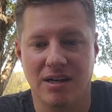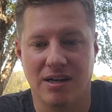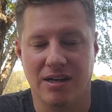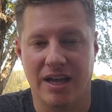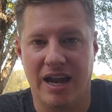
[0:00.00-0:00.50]

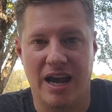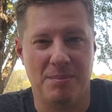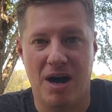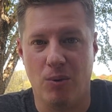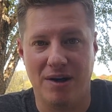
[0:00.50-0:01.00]
uh, and, and, I
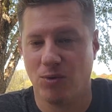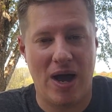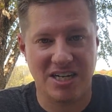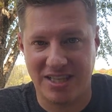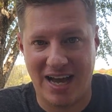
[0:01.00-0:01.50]
bought whatever
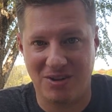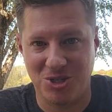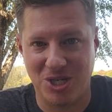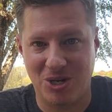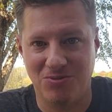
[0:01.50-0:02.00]
wax they had on the
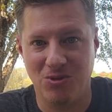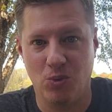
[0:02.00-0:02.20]
shelf,